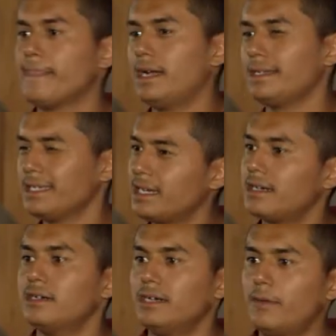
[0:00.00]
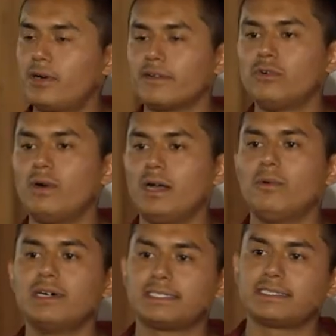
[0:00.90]
not, yeah, a part of who I
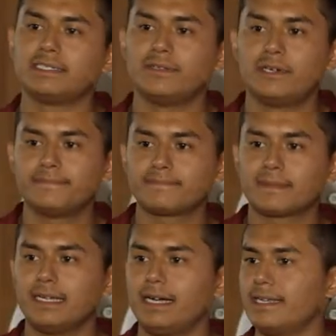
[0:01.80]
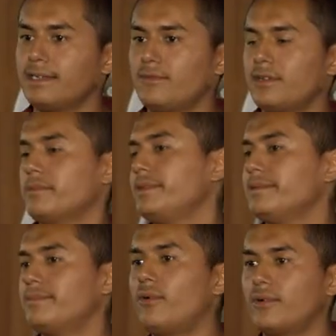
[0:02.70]
was, you know. I didn't want to
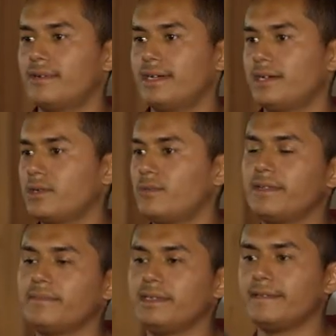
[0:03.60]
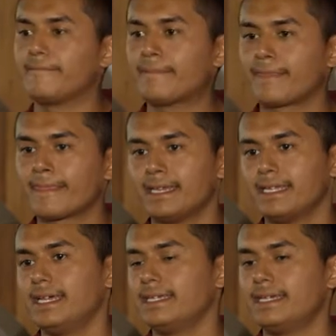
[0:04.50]
be poor. Right? I didn't want to be
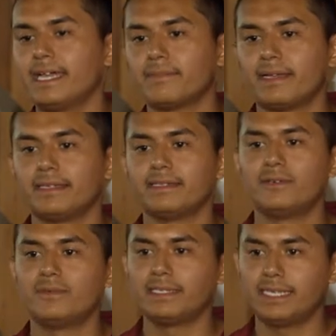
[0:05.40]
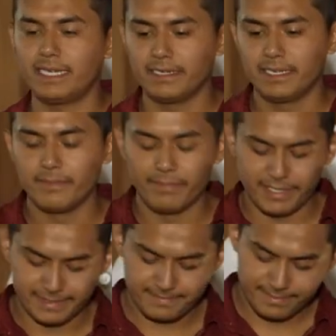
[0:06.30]
like gangbanging or whatnot.
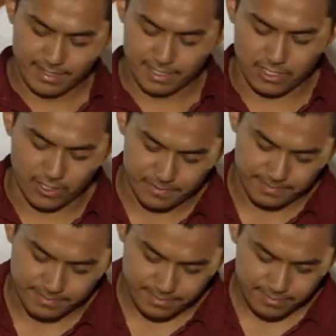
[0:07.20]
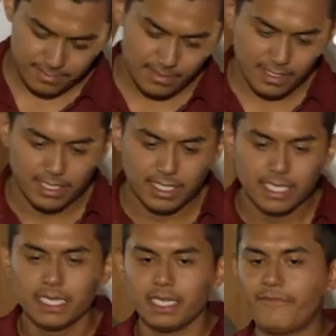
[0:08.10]
But here you go.
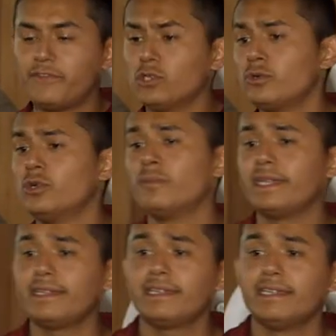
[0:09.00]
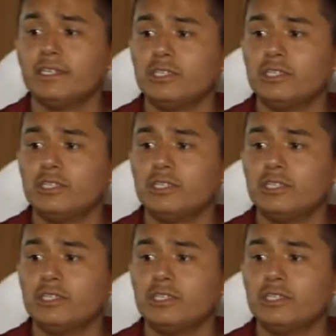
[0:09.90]
If you knew me,